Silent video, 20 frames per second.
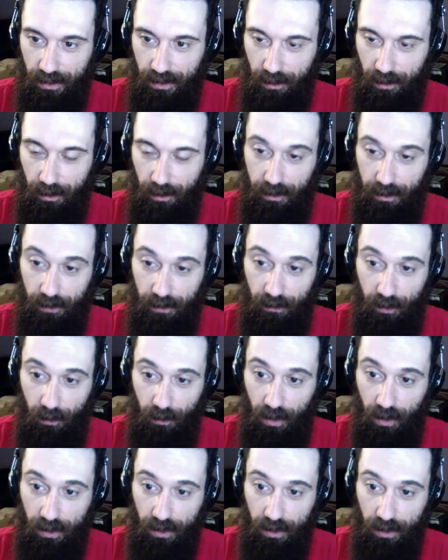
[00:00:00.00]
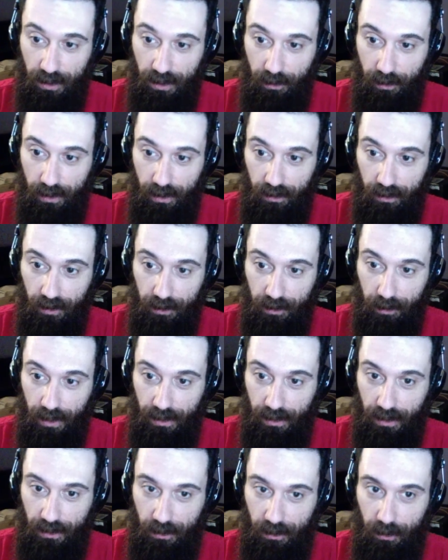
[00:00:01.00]
mean, if you want to send money, Chris Barrett, that's
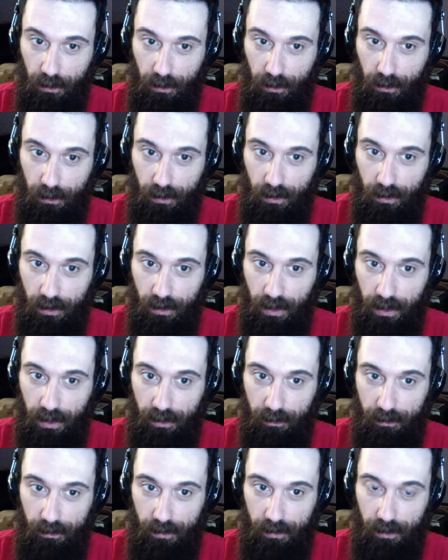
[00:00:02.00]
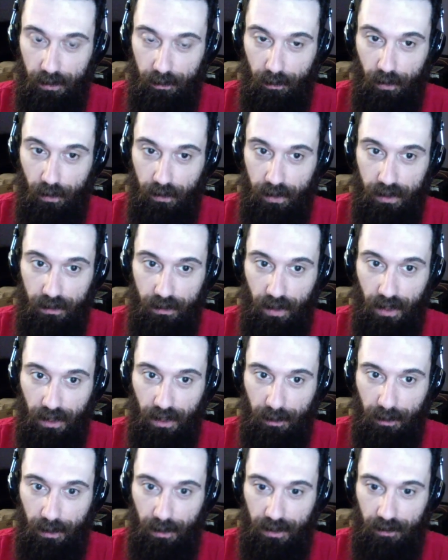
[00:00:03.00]
cool. Moving is very
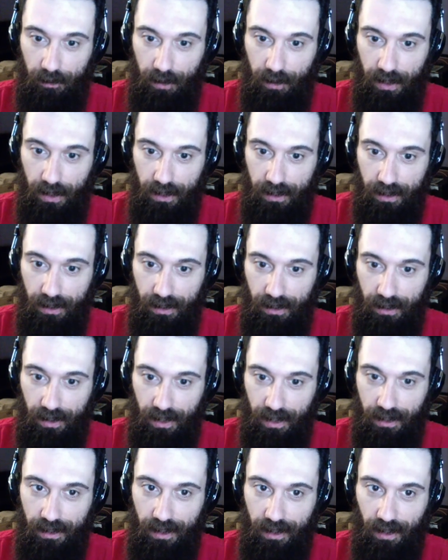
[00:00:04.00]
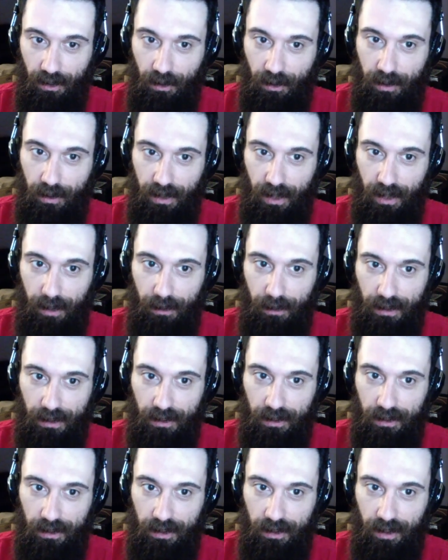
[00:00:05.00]
expensive, but I did not lose my comics. They're just in
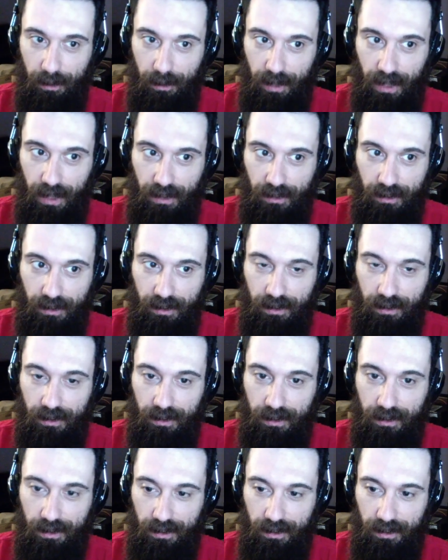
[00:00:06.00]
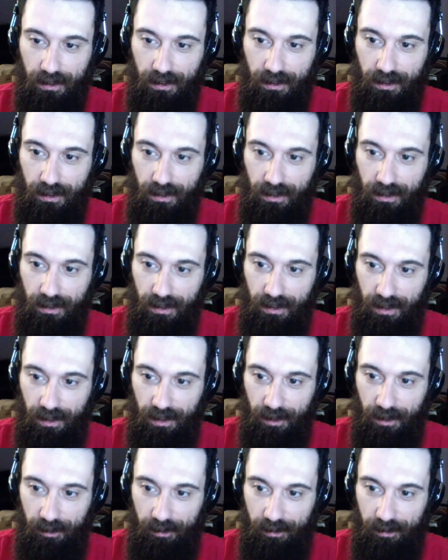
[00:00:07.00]
a box. Don't